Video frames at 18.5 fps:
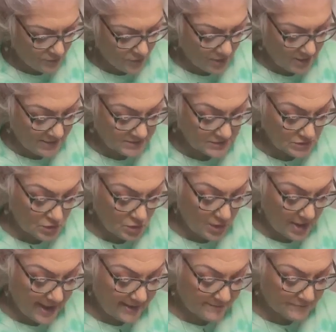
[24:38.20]
For us
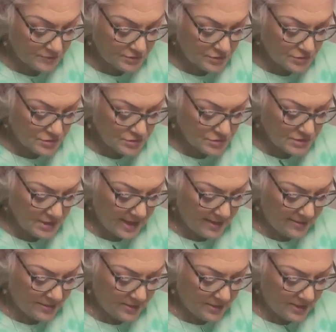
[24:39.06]
crafters,
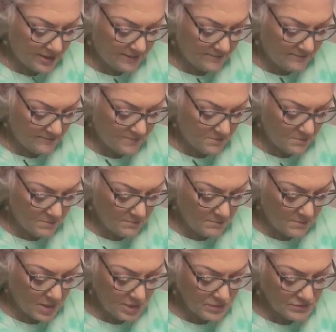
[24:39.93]
I think
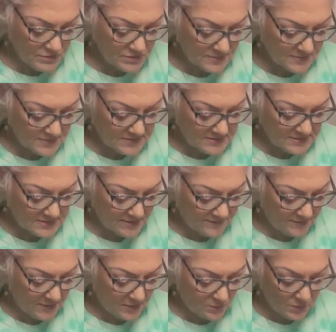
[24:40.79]
most of the
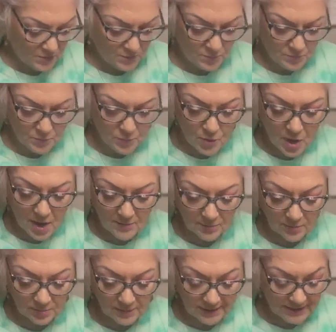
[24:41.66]
stuff that we would
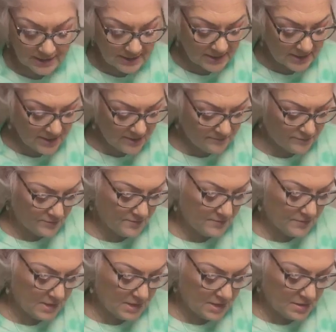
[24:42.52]
probably get
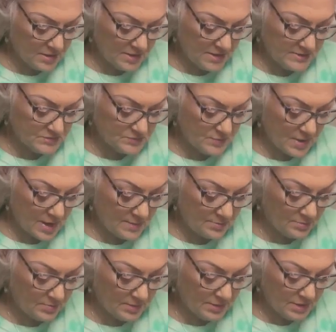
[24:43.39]
from there, it's
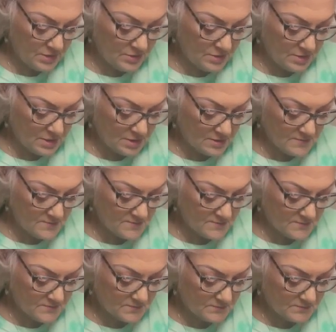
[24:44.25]
probably good.